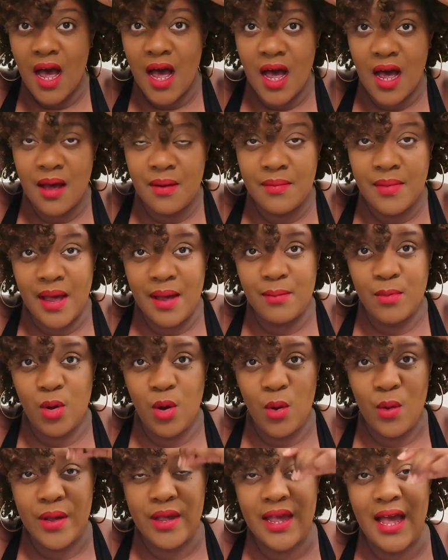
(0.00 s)
I'm
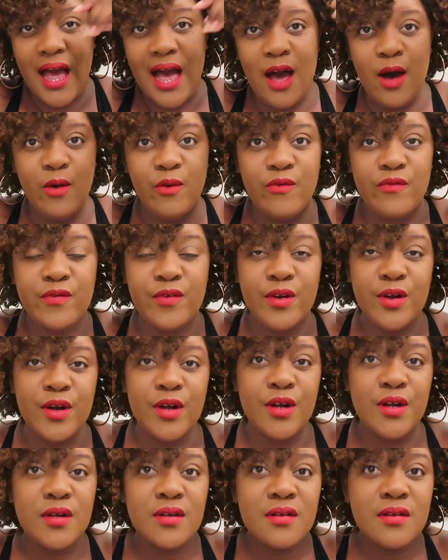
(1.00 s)
going out
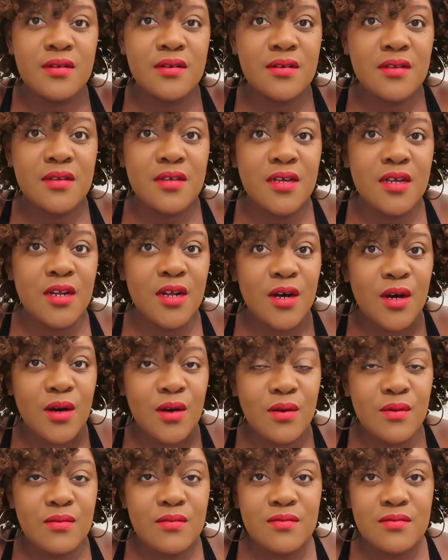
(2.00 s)
for, you
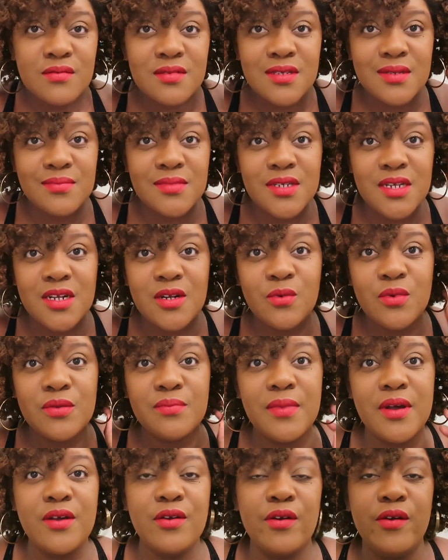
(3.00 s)
know, some dinner
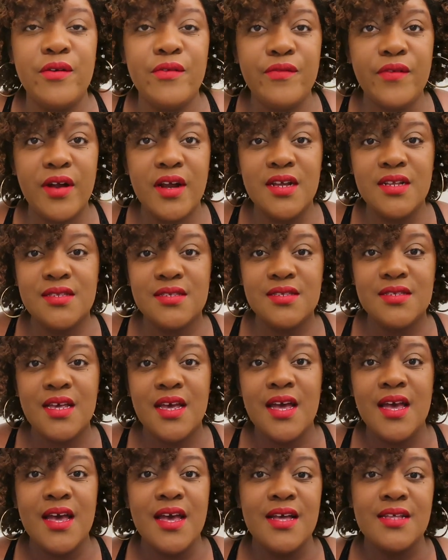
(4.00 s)
with my girlfriends.
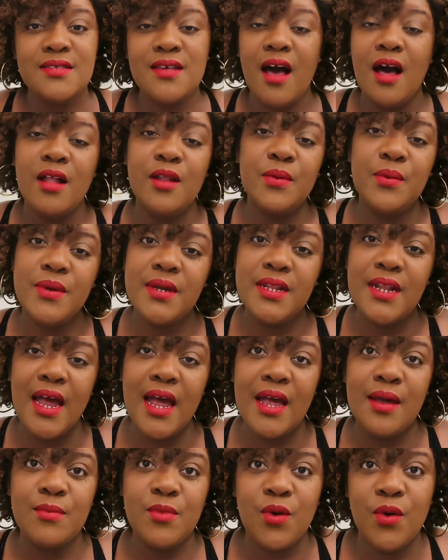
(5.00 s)
It's Halloween
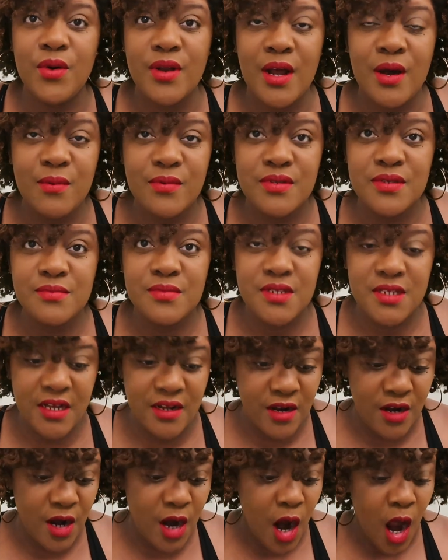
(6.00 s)
night. I'm going out for some
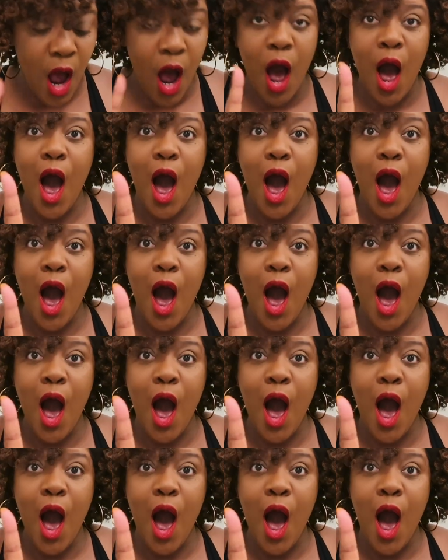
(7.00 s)
dinner.